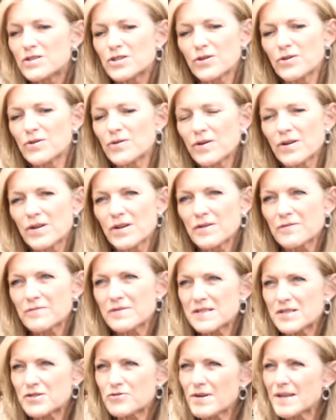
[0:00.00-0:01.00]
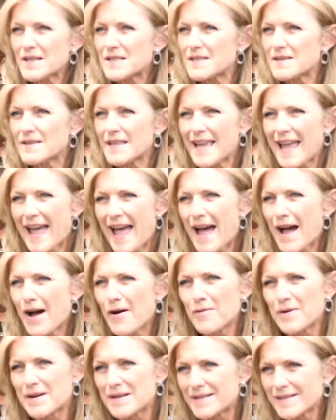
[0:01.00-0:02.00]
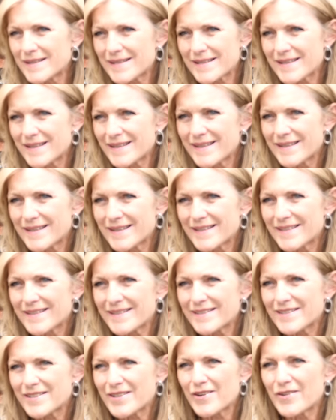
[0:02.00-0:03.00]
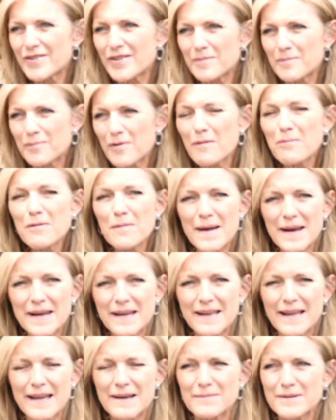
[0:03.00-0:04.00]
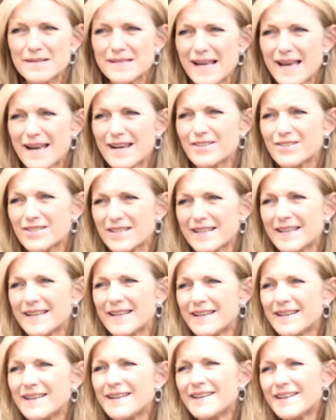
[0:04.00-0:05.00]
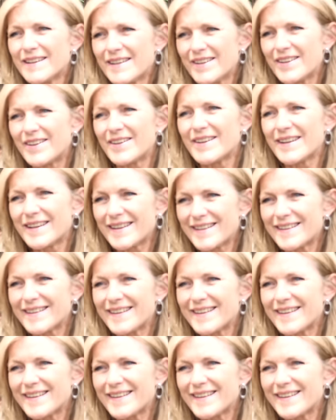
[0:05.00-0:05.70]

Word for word: To restrict the hours so that problematic gamblers actually, you know,